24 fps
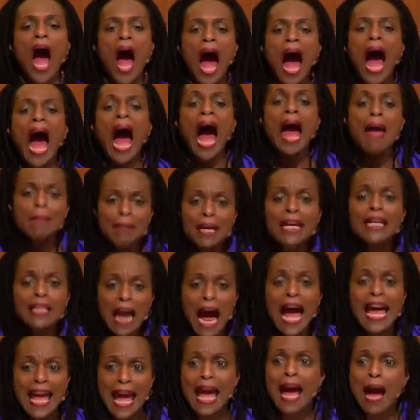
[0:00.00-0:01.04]
I
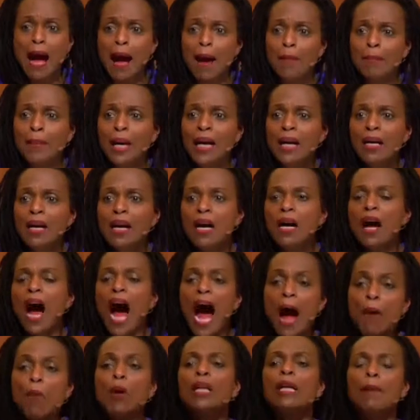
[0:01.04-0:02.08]
mean, I am.
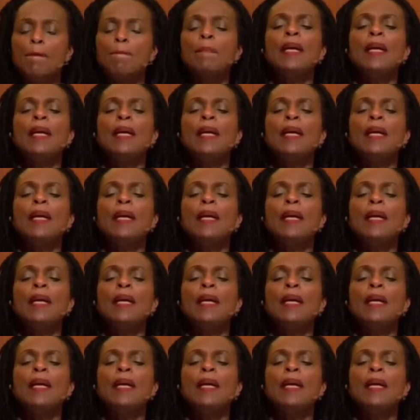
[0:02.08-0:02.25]
I want